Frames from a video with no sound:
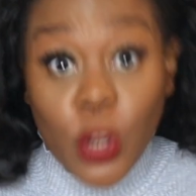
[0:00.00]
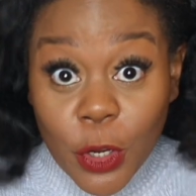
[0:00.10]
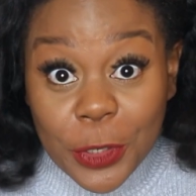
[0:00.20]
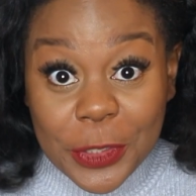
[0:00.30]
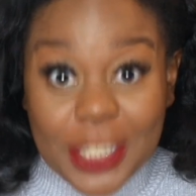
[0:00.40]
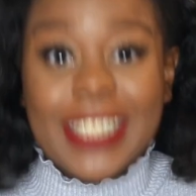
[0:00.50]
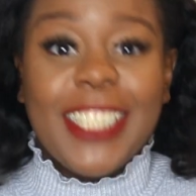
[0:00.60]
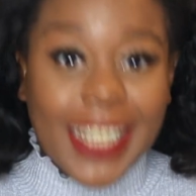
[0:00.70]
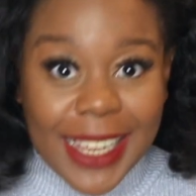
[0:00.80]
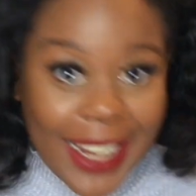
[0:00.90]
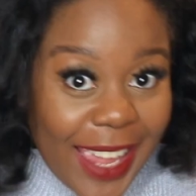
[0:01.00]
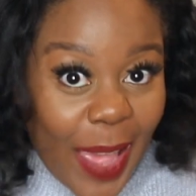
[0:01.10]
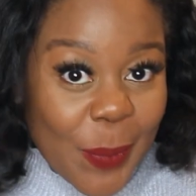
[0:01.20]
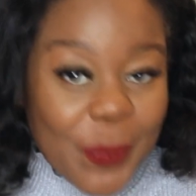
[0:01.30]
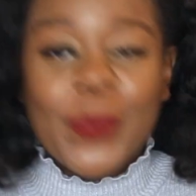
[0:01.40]
curls that you're gonna
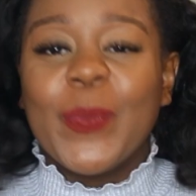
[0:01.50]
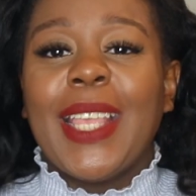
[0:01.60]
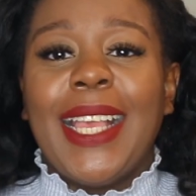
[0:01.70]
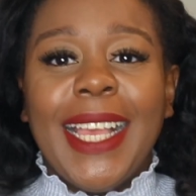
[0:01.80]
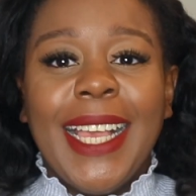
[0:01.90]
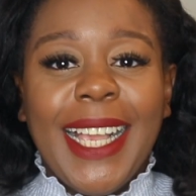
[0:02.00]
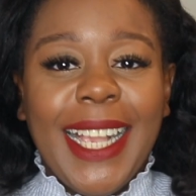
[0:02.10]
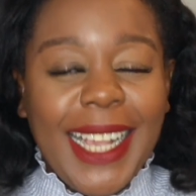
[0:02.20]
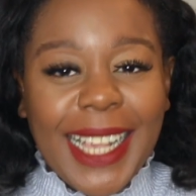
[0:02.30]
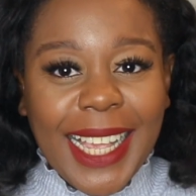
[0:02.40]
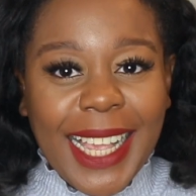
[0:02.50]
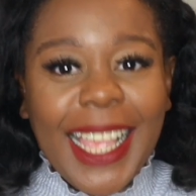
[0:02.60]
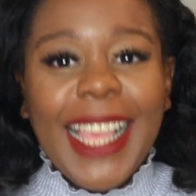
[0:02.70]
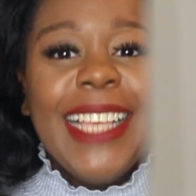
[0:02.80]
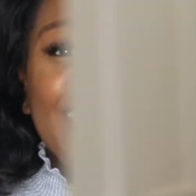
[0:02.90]
get.
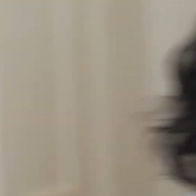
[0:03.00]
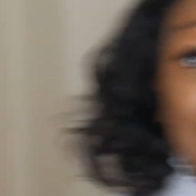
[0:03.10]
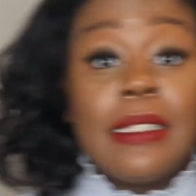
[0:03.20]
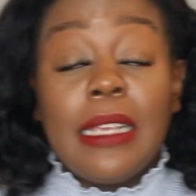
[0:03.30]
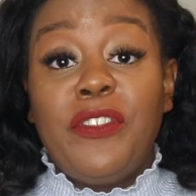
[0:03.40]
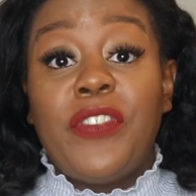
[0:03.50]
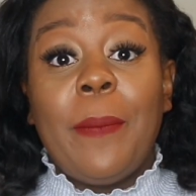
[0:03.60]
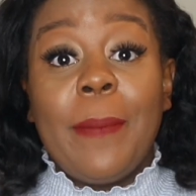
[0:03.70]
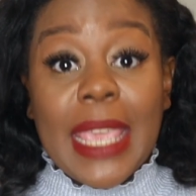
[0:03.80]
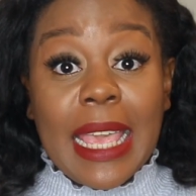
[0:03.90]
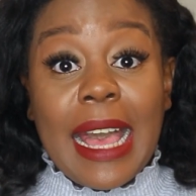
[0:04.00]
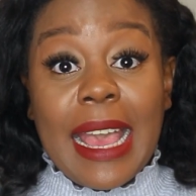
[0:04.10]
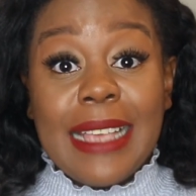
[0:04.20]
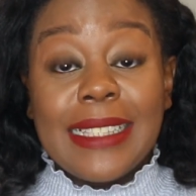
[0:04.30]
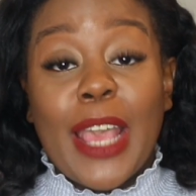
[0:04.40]
Yeah, and that is it from me,
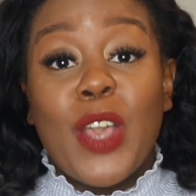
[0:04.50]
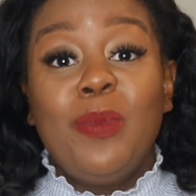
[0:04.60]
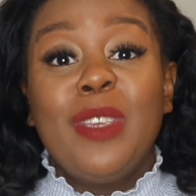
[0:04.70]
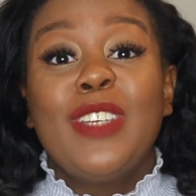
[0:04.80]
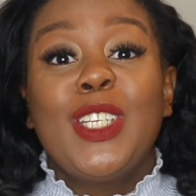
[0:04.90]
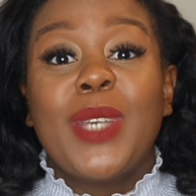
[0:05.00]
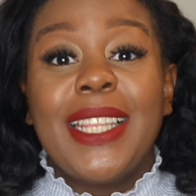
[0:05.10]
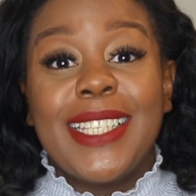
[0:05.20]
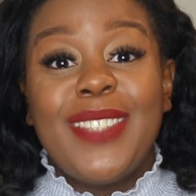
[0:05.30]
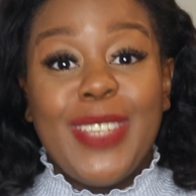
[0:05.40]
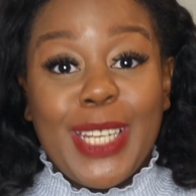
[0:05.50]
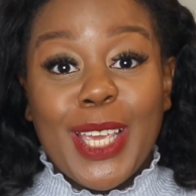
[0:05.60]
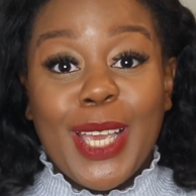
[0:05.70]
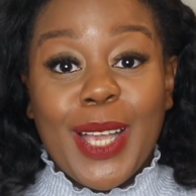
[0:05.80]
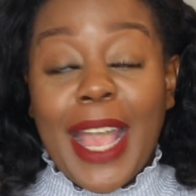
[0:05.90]
guys. I hope you've enjoyed this
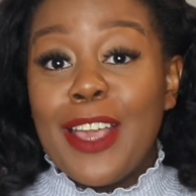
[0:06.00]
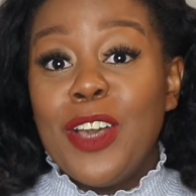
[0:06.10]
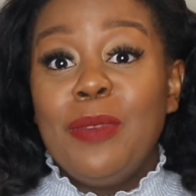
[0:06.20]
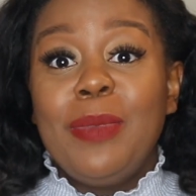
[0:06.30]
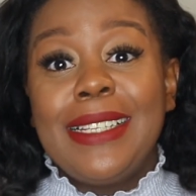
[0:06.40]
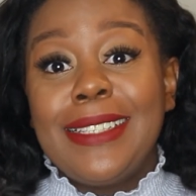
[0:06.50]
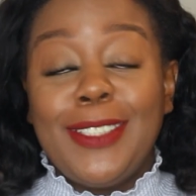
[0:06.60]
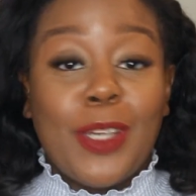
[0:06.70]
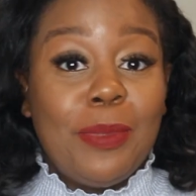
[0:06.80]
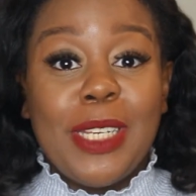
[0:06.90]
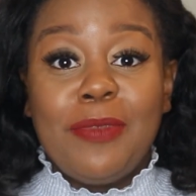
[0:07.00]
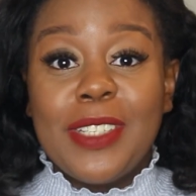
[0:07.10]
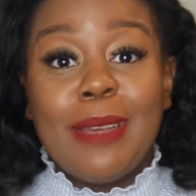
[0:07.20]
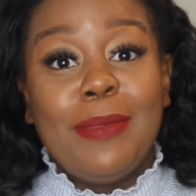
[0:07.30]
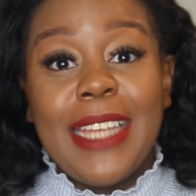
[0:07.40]
video. I hope it's a top tip for
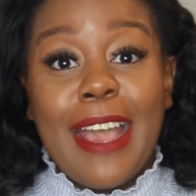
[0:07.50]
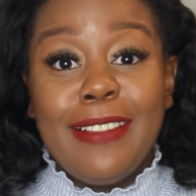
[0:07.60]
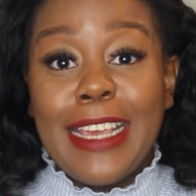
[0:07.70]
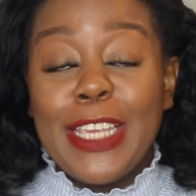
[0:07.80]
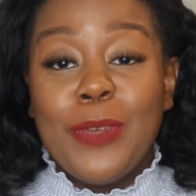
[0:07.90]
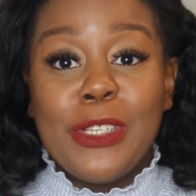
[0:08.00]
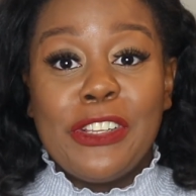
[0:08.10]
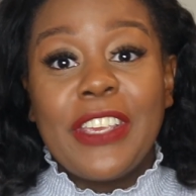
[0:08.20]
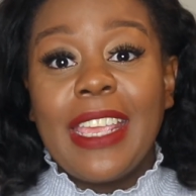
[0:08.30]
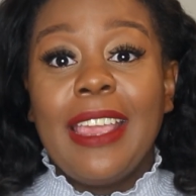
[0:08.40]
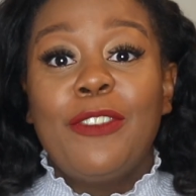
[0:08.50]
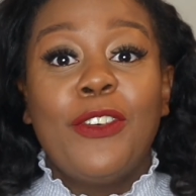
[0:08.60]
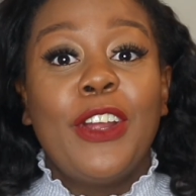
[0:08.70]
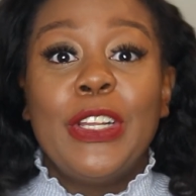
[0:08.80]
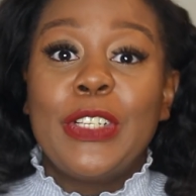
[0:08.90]
somebody out there who was looking
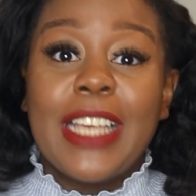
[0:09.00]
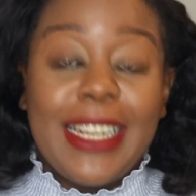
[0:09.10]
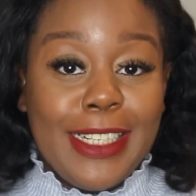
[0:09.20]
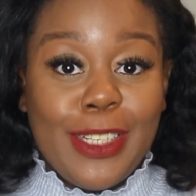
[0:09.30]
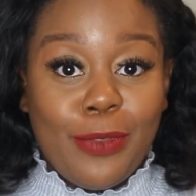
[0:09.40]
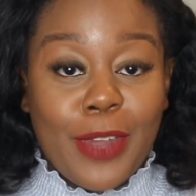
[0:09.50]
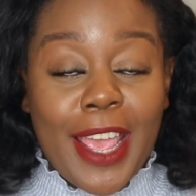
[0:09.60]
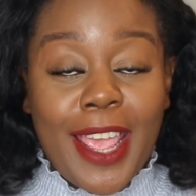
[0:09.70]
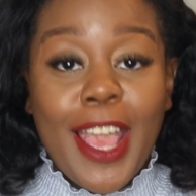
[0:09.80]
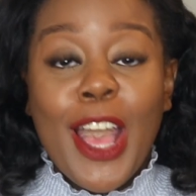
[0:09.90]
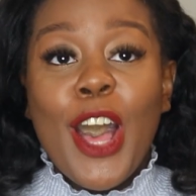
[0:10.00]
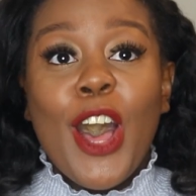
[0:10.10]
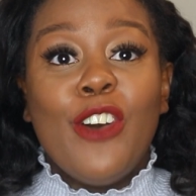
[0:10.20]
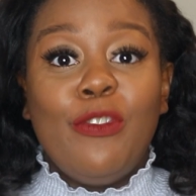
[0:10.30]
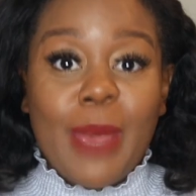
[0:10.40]
for an alternative way
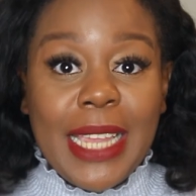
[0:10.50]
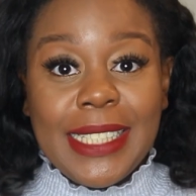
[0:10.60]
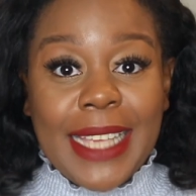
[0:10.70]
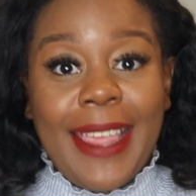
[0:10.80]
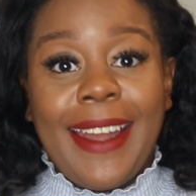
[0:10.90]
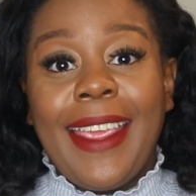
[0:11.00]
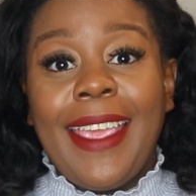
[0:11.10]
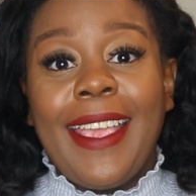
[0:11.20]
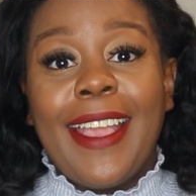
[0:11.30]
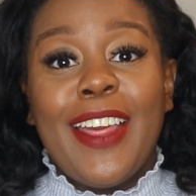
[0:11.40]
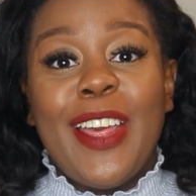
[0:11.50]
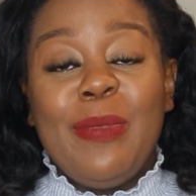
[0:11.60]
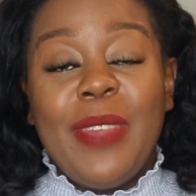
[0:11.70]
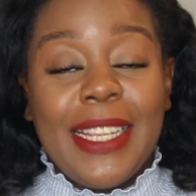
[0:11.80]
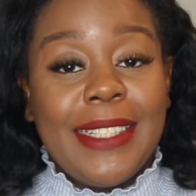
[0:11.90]
of maintaining
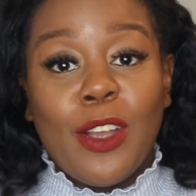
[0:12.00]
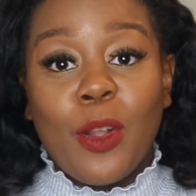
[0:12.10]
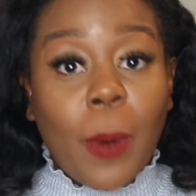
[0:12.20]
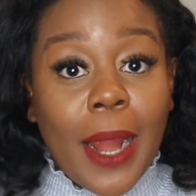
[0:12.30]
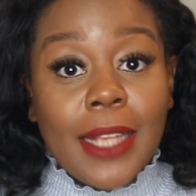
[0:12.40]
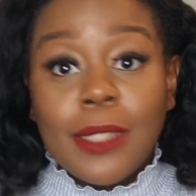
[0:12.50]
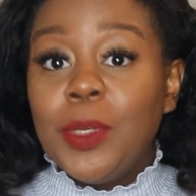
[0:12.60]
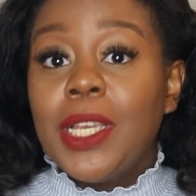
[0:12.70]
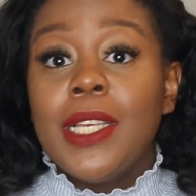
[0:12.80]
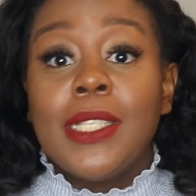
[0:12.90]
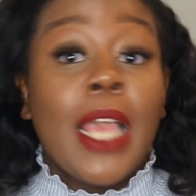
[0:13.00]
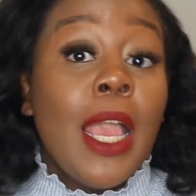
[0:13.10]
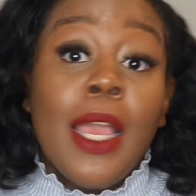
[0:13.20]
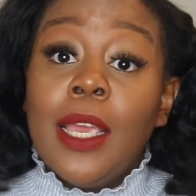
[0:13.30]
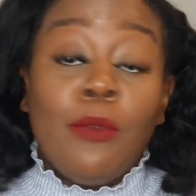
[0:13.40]
their silk press, because
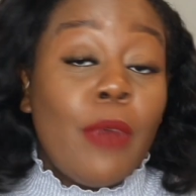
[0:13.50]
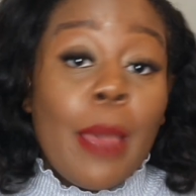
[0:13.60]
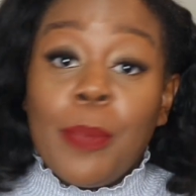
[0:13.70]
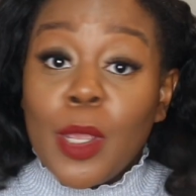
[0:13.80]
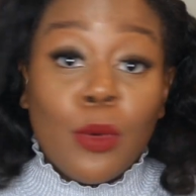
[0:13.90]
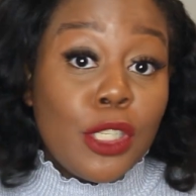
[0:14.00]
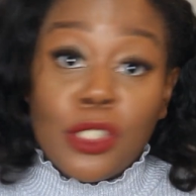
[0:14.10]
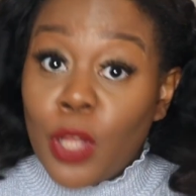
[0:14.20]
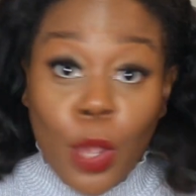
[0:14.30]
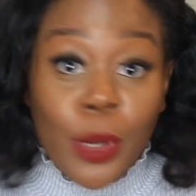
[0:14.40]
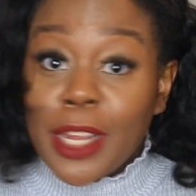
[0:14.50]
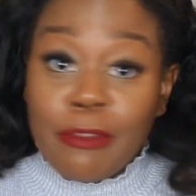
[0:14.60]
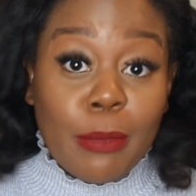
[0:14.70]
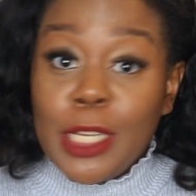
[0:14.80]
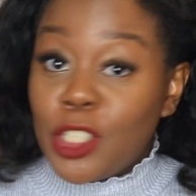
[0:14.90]
wrapping was not working
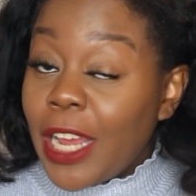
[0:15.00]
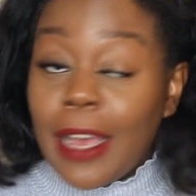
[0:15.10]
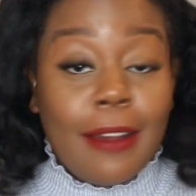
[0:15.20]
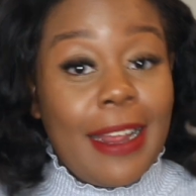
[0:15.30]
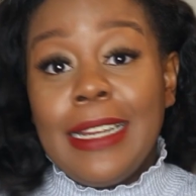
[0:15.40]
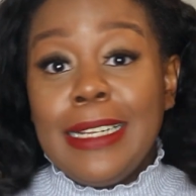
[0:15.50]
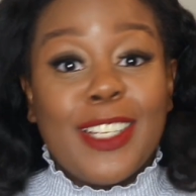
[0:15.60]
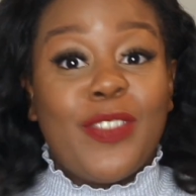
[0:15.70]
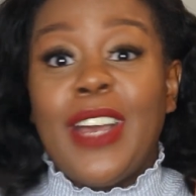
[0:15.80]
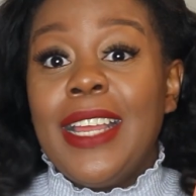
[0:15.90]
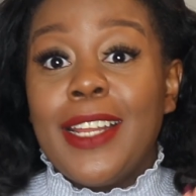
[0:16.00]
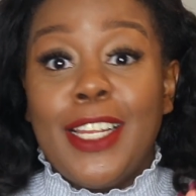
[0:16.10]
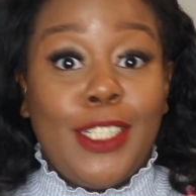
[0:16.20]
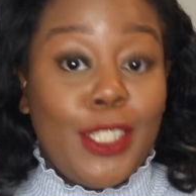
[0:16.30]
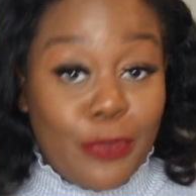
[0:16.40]
for me, child. I need to find a
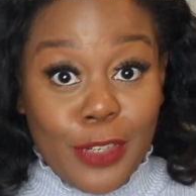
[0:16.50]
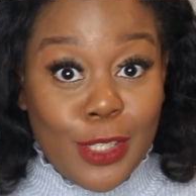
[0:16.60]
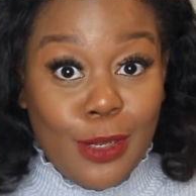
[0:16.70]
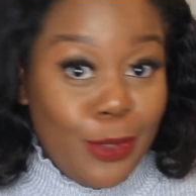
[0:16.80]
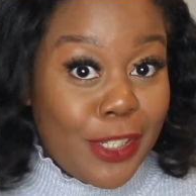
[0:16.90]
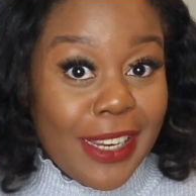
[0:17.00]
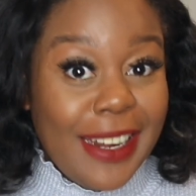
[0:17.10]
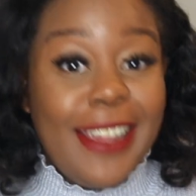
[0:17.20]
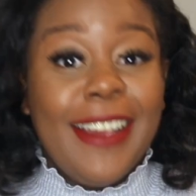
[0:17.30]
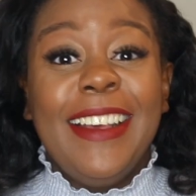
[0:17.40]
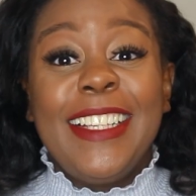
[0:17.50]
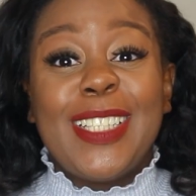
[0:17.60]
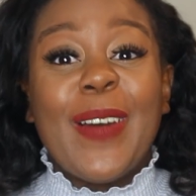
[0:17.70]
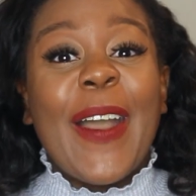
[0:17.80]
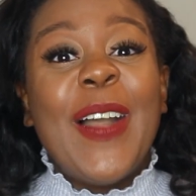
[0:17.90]
different solution.
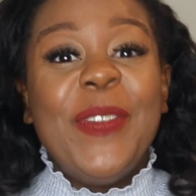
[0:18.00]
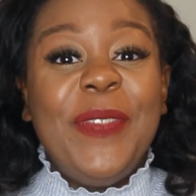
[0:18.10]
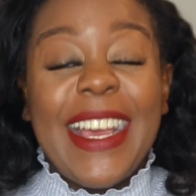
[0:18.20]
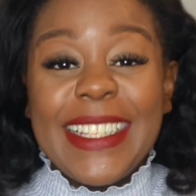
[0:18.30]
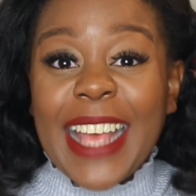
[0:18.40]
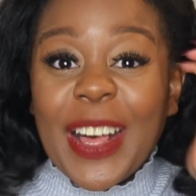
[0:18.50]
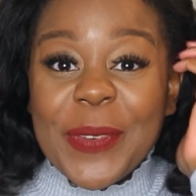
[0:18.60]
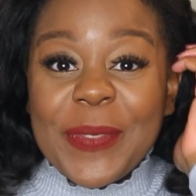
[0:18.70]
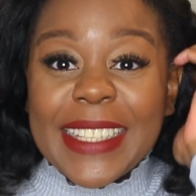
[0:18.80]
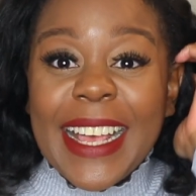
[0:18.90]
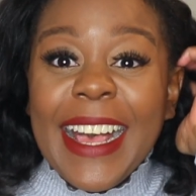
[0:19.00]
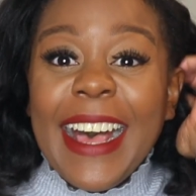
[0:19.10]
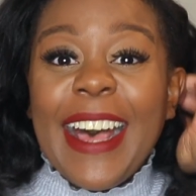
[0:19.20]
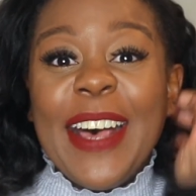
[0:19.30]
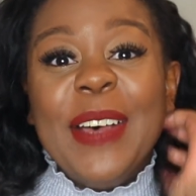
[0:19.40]
So I hope that's helped
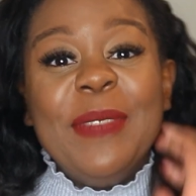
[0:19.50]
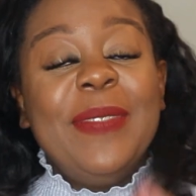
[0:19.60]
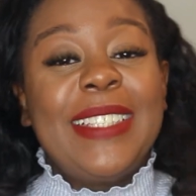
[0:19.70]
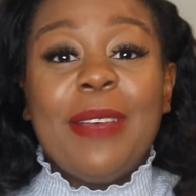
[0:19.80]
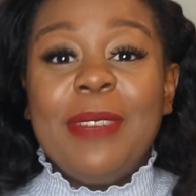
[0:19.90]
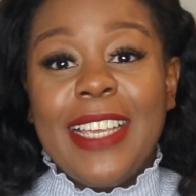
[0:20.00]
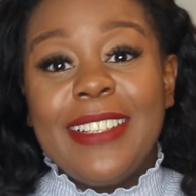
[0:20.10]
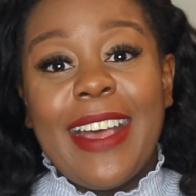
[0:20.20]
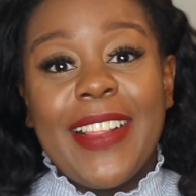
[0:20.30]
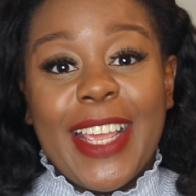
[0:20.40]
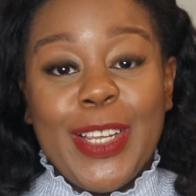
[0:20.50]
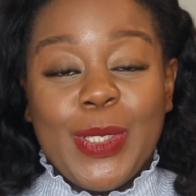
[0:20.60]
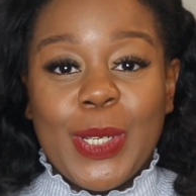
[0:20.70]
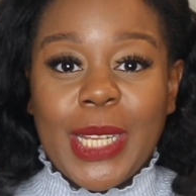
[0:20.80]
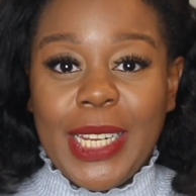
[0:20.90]
somebody else out there who's
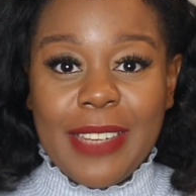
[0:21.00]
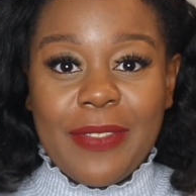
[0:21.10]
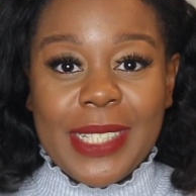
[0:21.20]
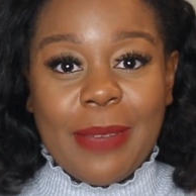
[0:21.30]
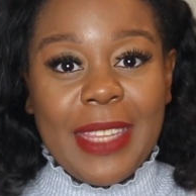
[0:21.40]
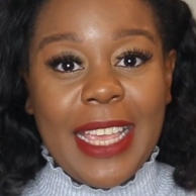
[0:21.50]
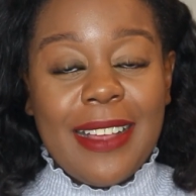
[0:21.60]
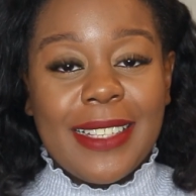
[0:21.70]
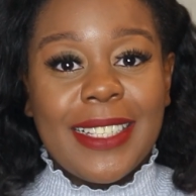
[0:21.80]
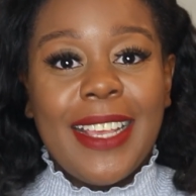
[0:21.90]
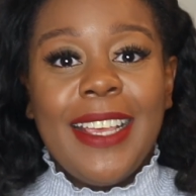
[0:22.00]
also looking for something else